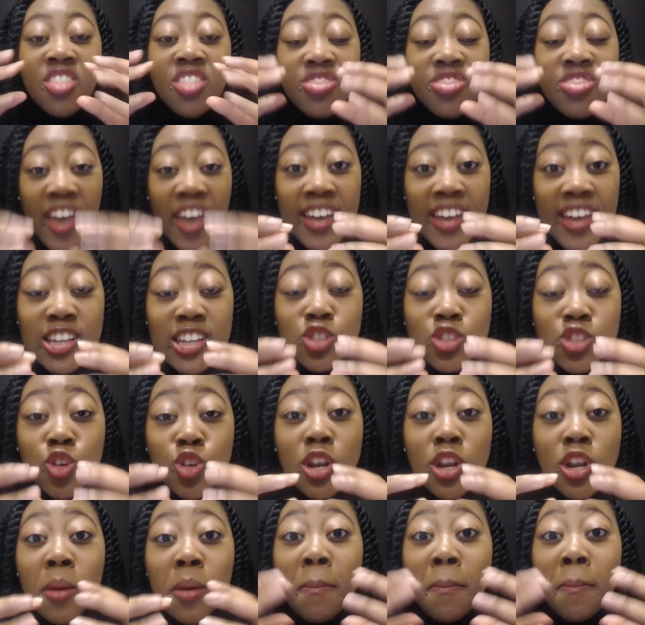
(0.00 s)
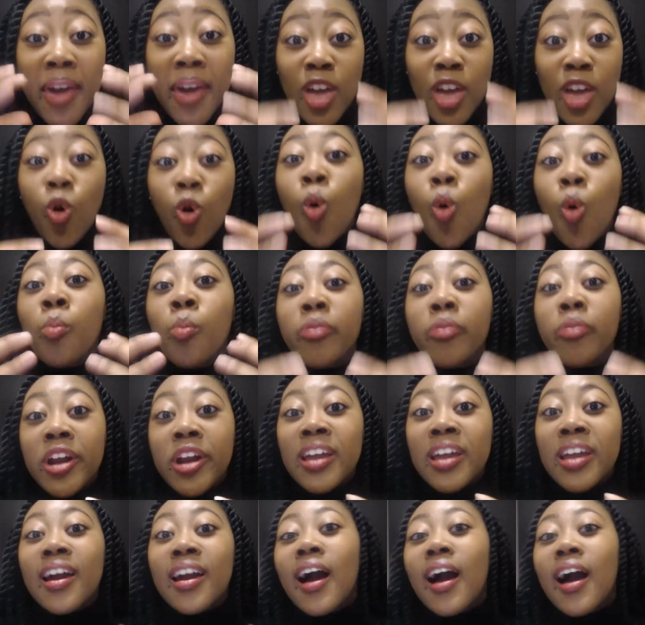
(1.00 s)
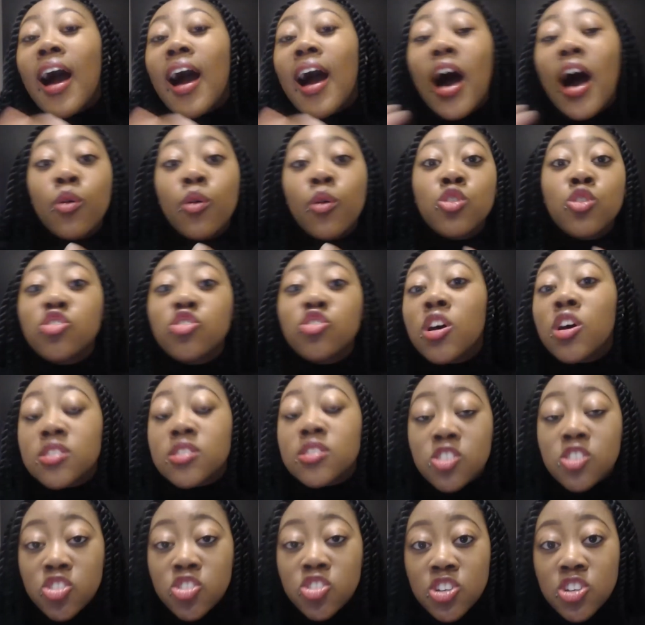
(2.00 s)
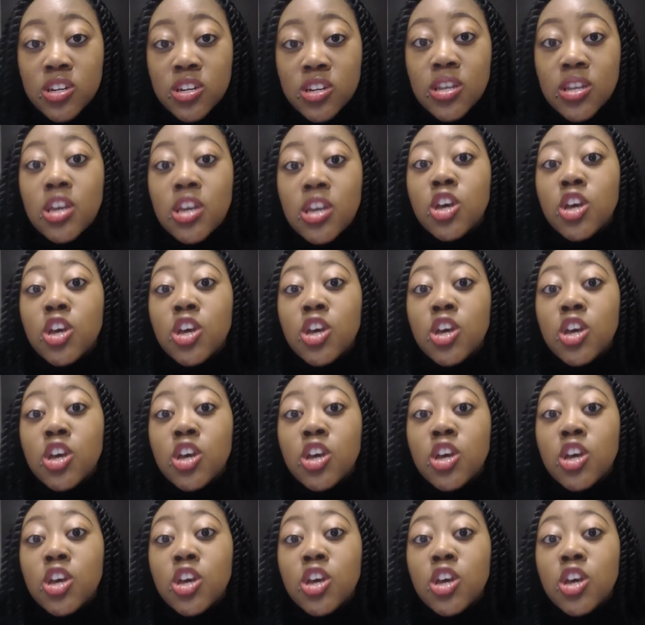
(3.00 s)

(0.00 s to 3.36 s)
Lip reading: that is gonna make or break how you transition.